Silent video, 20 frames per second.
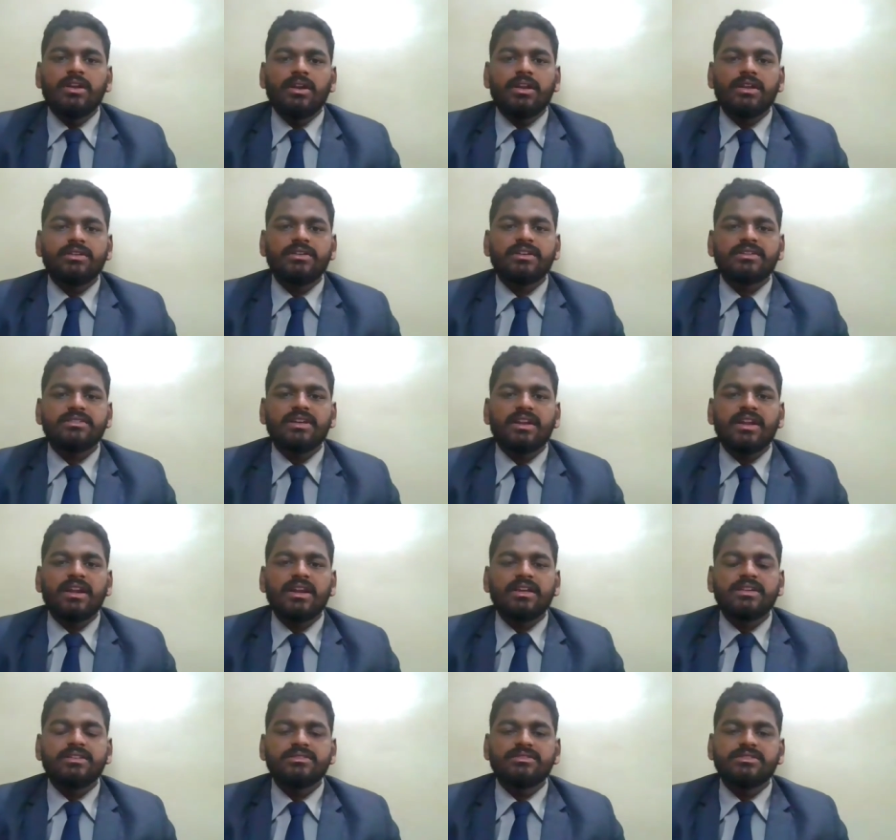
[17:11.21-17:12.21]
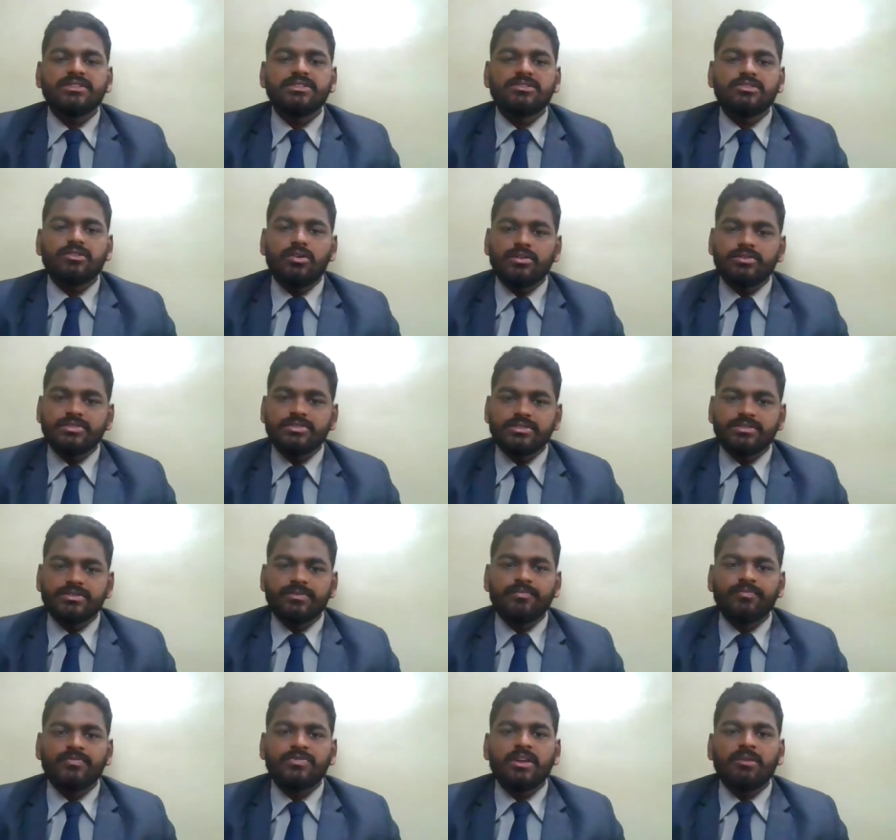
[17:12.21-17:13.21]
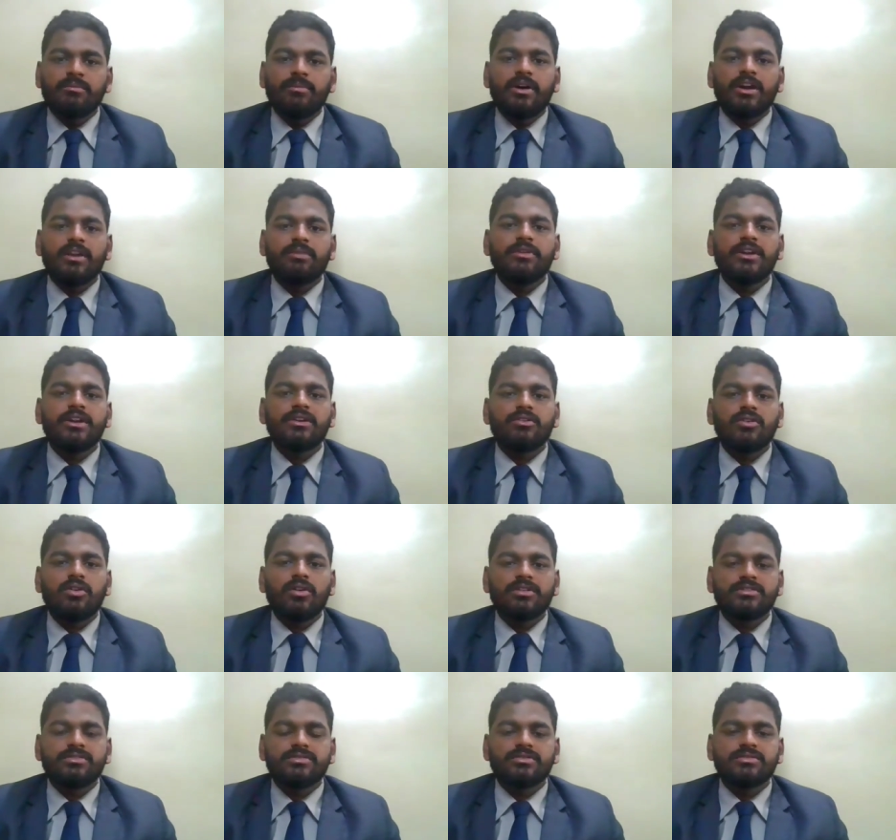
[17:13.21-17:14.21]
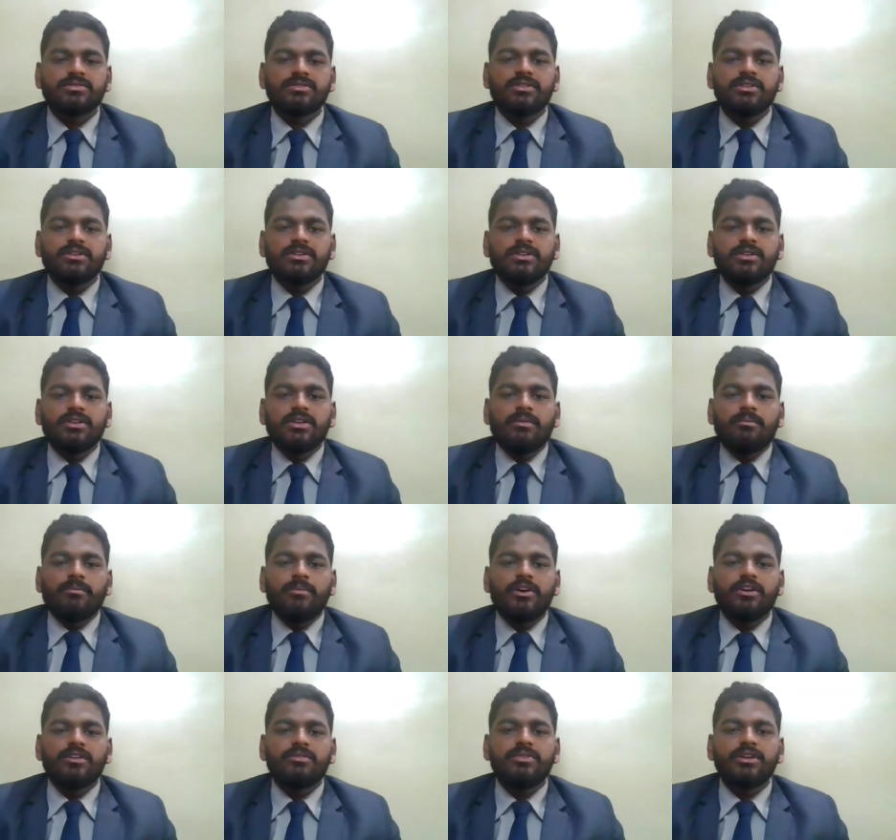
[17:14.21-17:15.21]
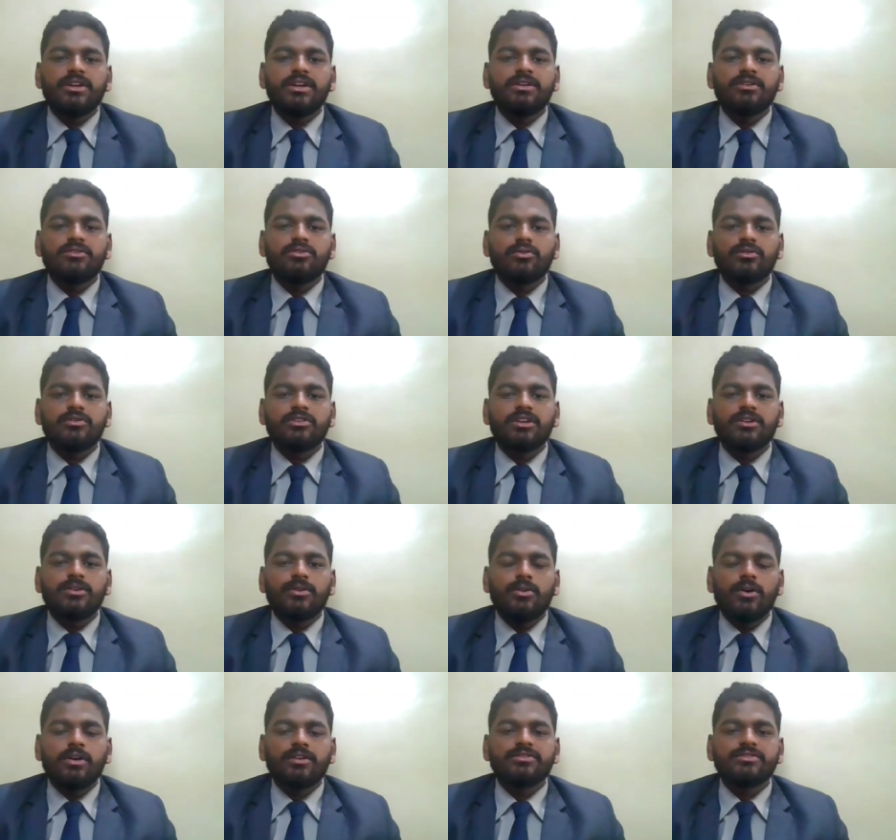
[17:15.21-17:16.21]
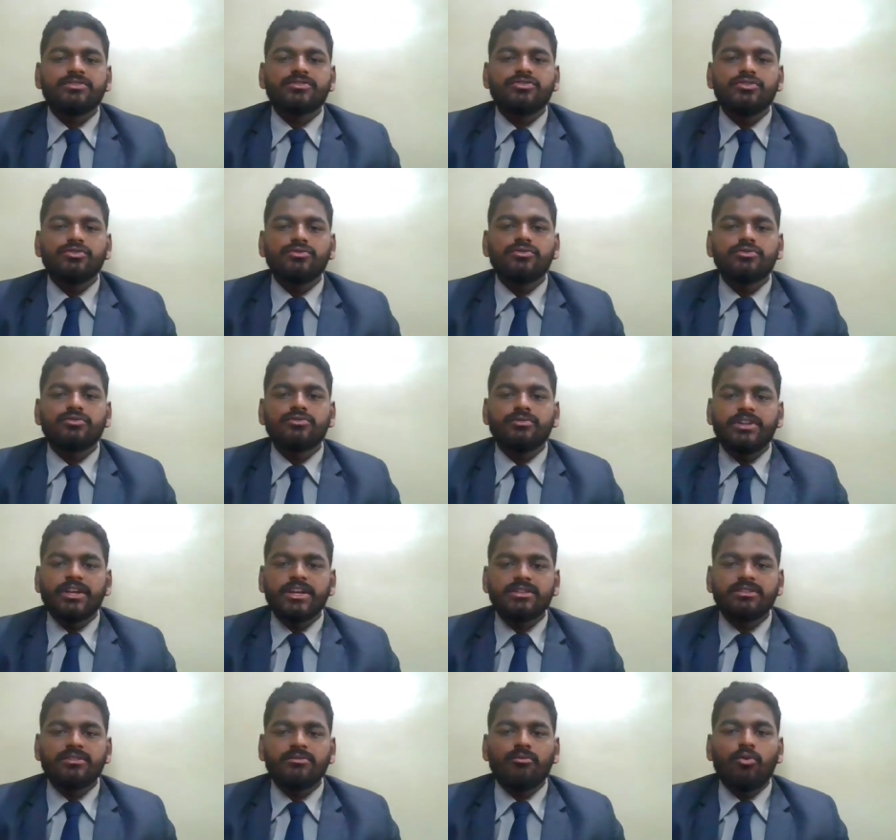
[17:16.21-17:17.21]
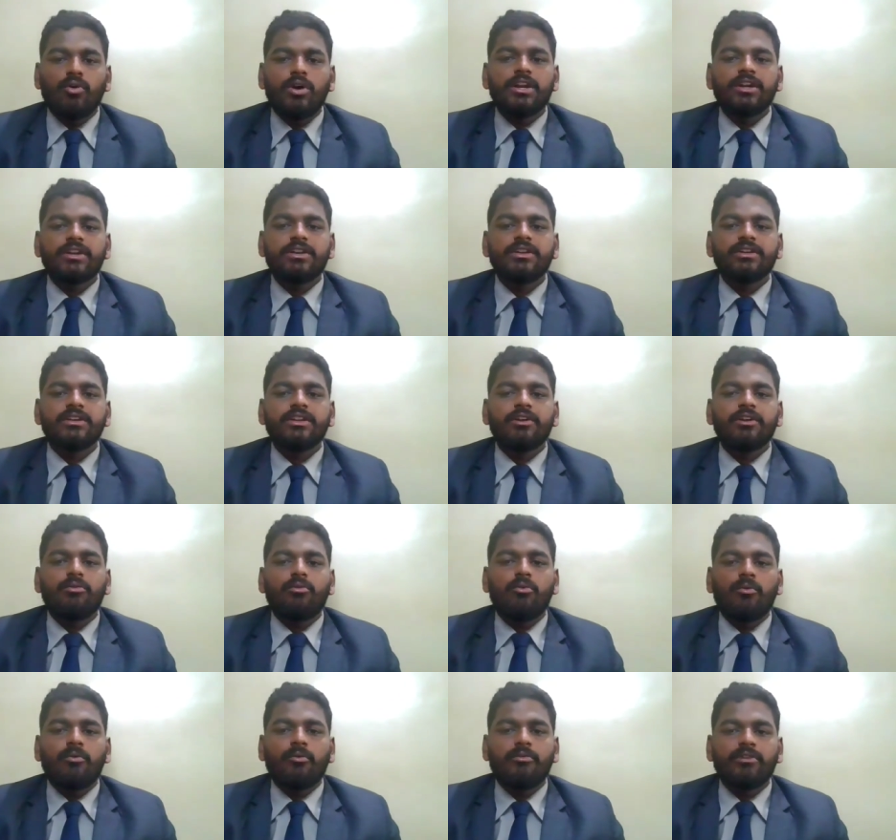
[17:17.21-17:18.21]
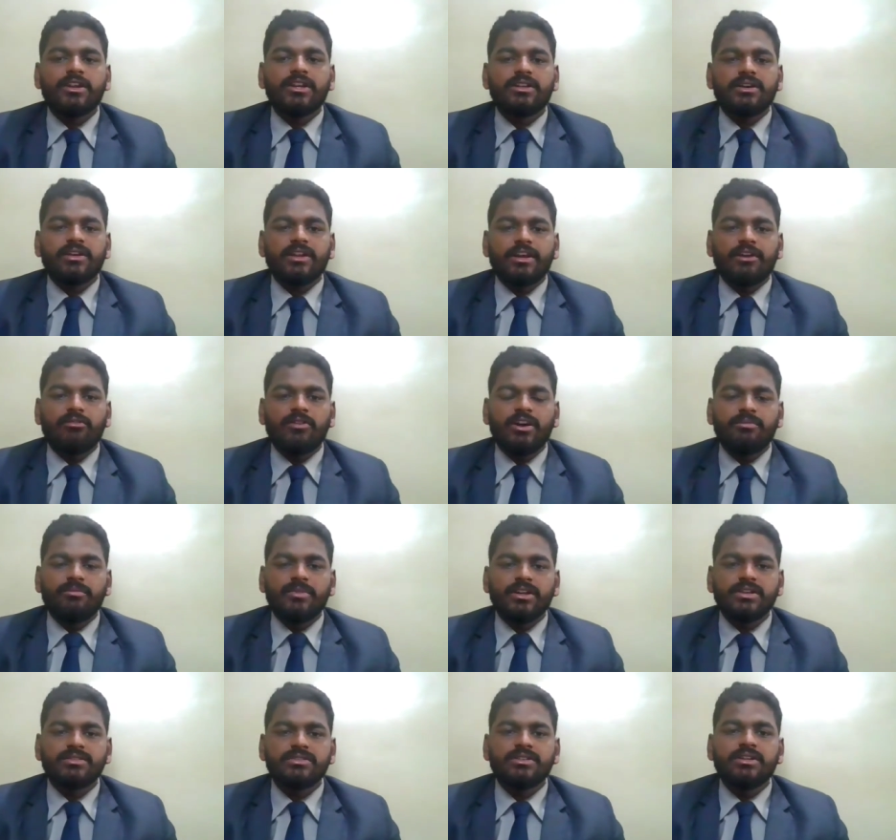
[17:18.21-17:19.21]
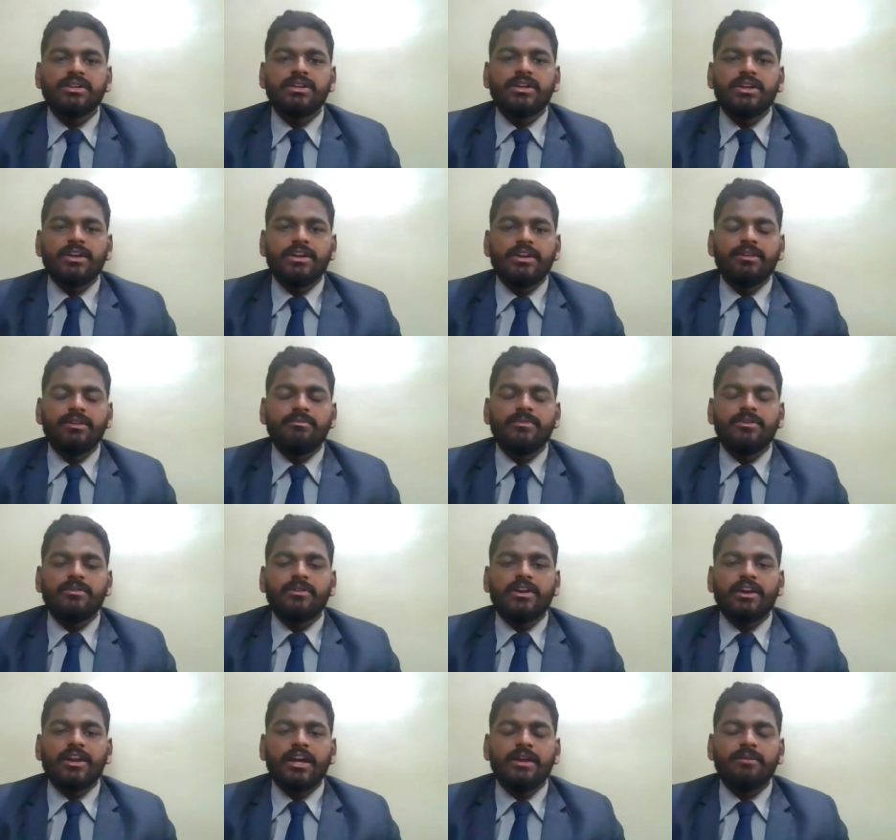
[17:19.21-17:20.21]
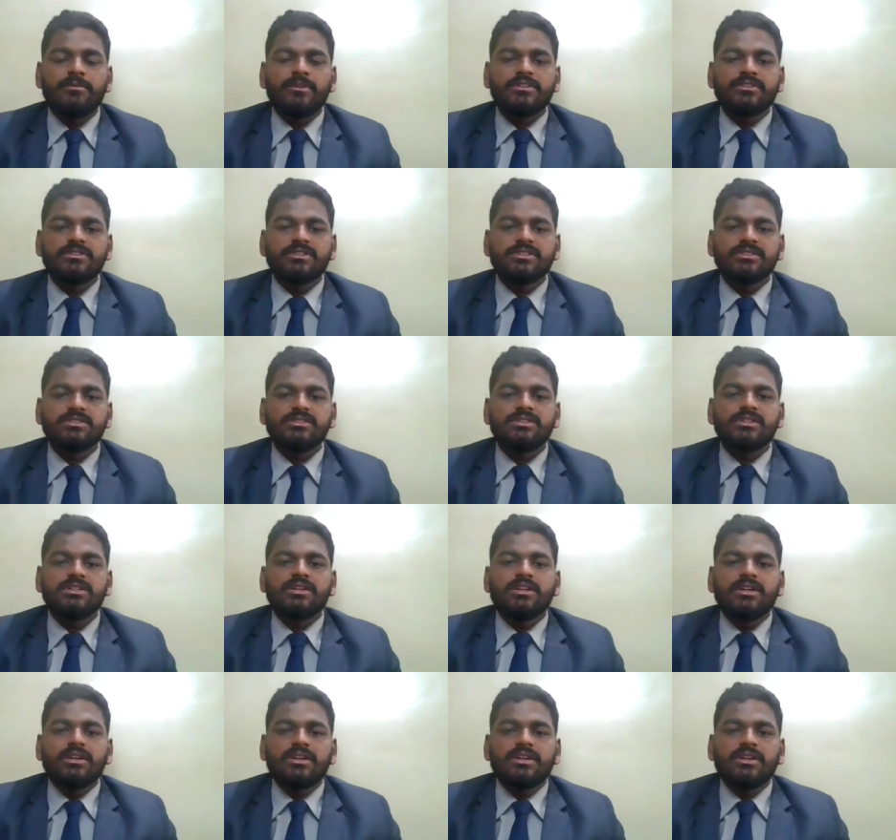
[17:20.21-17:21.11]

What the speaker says: Let us analyze these losses. Permanent loss. Permanent total loss is due to death, voluntary quit requirements, dimensions